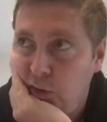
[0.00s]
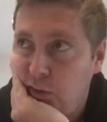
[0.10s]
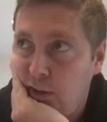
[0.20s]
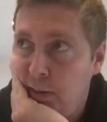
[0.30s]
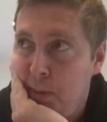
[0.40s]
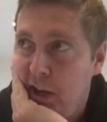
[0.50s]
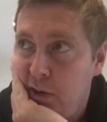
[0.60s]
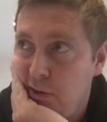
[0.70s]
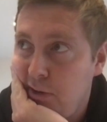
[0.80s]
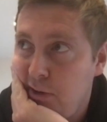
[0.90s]
if I'm betting
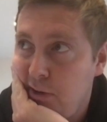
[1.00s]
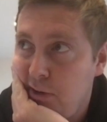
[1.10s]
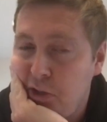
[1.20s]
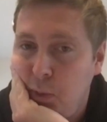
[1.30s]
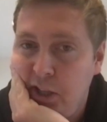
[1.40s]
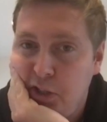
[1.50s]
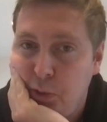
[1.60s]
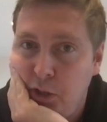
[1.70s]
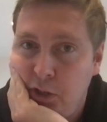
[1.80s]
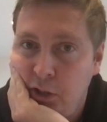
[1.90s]
horses at 20 to
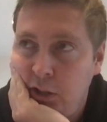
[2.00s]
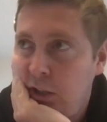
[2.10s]
1